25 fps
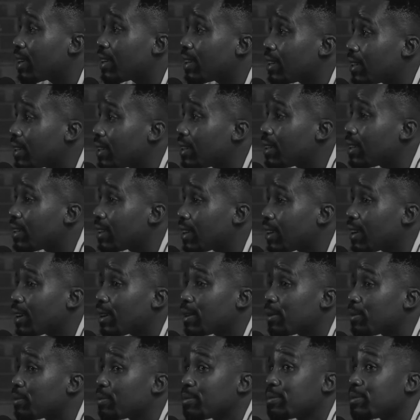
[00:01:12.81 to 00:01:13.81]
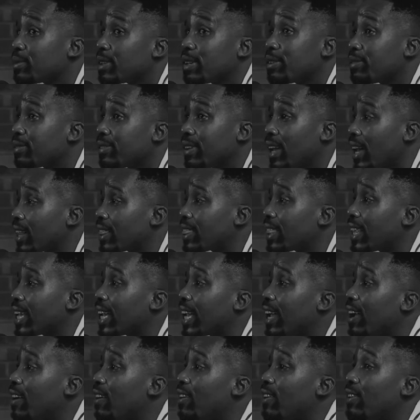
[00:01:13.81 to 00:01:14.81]
And if
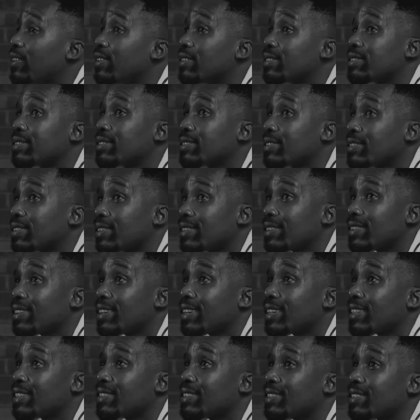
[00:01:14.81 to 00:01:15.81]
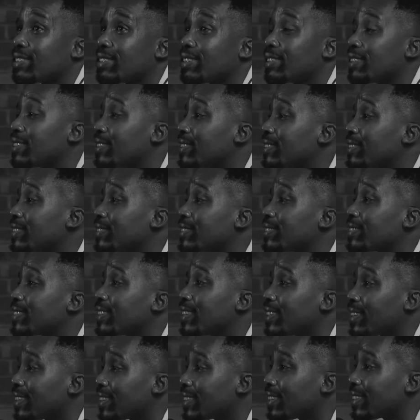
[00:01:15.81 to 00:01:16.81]
nothing else, that is,
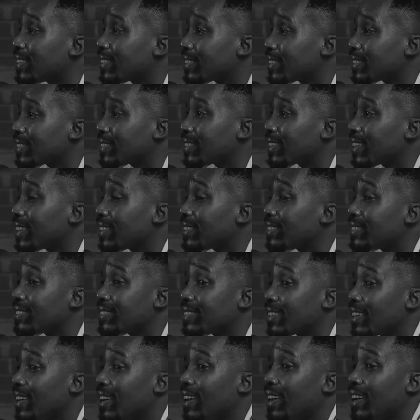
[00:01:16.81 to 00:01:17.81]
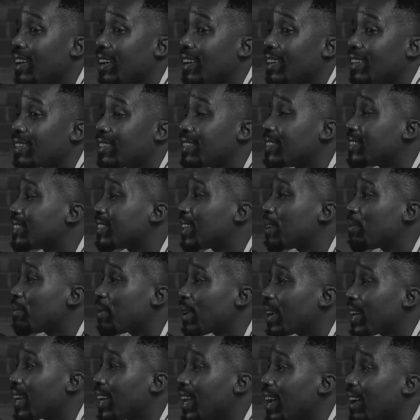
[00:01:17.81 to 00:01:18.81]
as
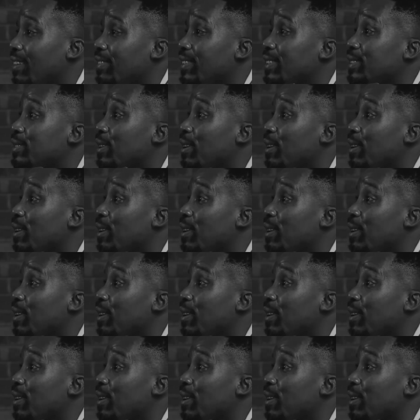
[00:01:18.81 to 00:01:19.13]
disturbing in life as